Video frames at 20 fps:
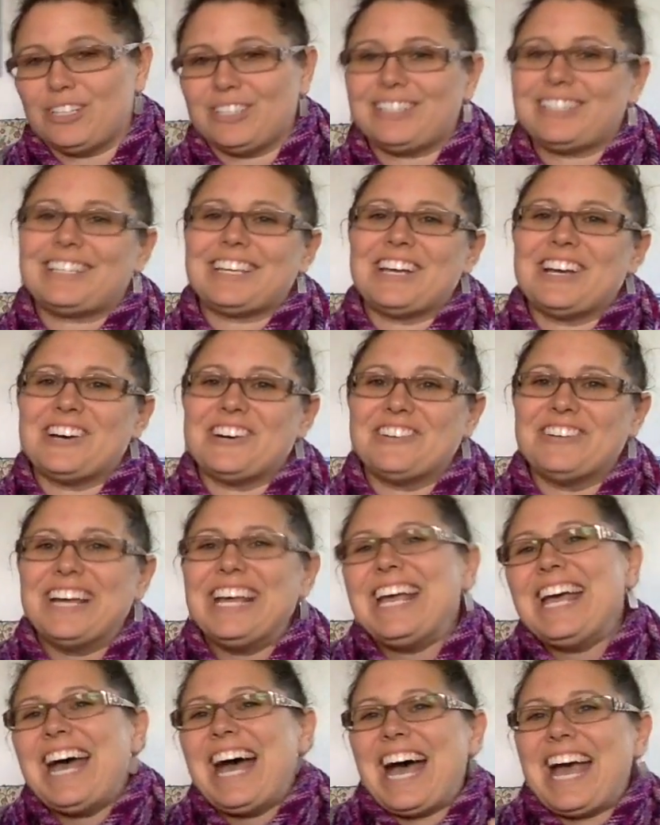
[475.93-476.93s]
So
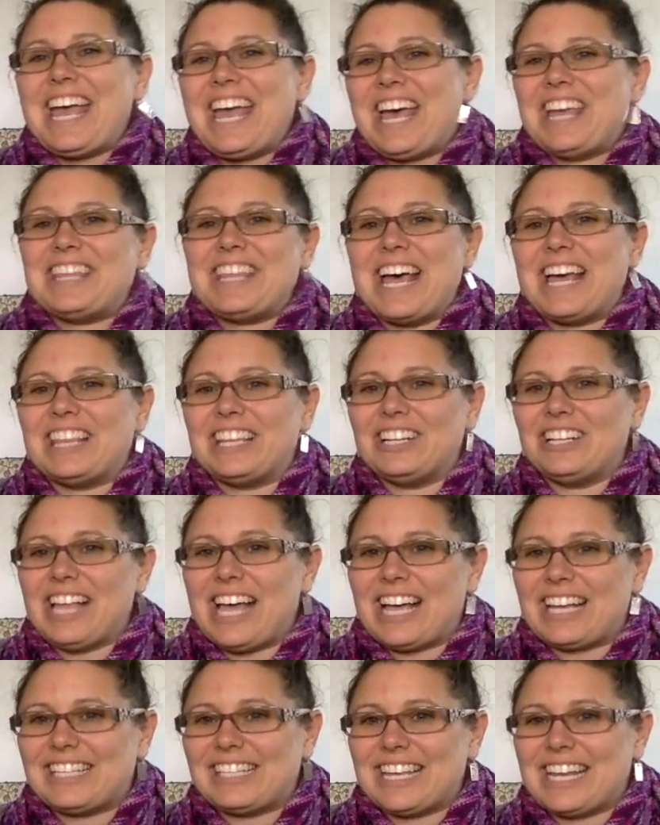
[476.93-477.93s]
I had that little
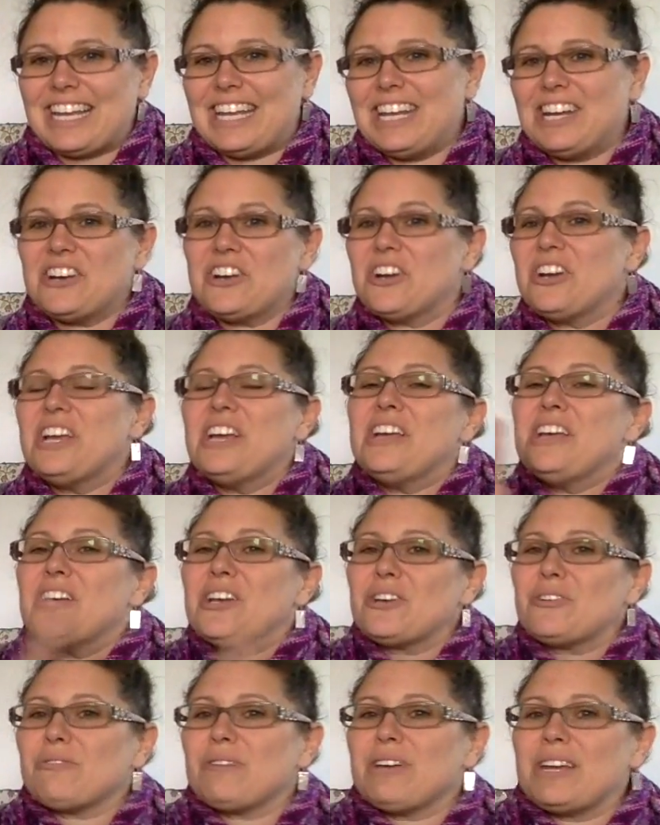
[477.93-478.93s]
accent here
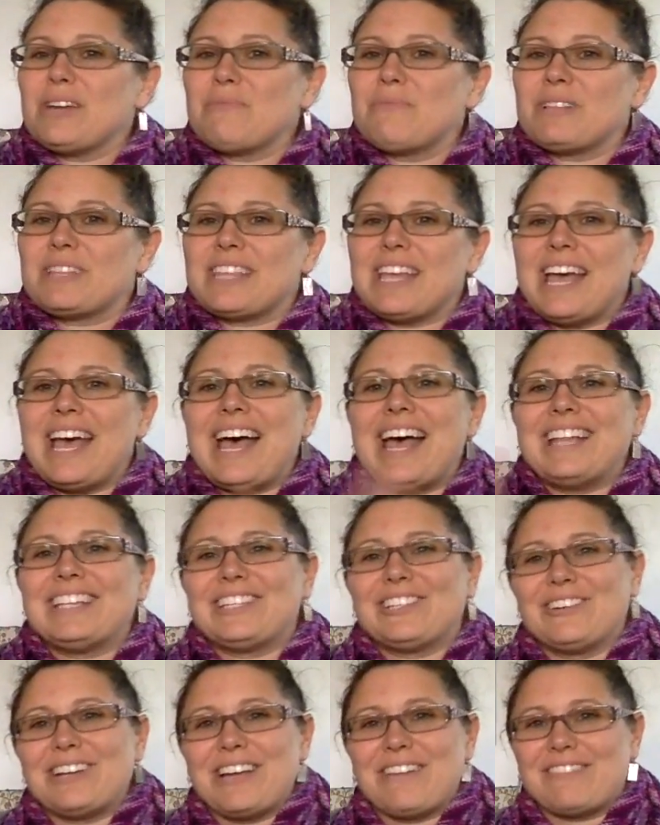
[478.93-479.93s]
created with the hat,
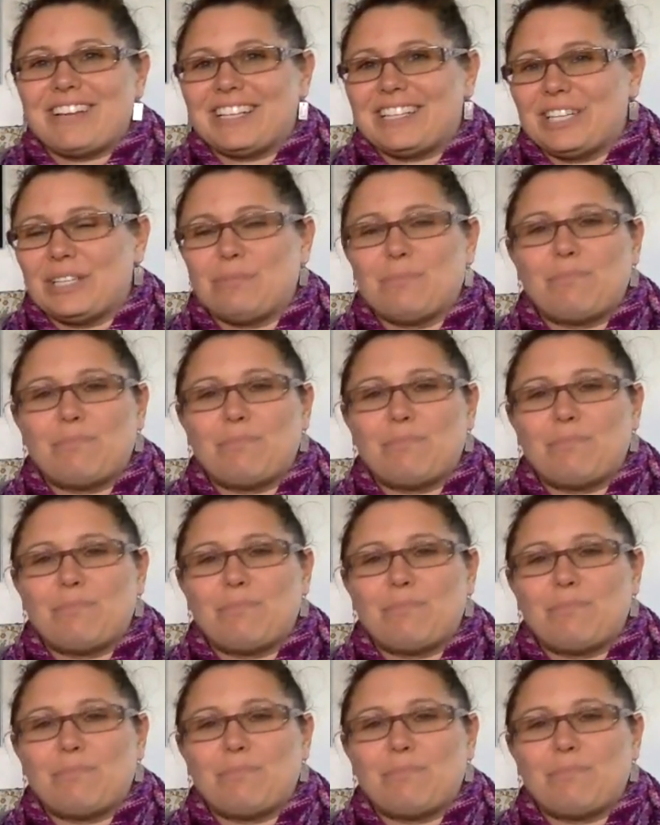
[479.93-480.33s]
so now I've got this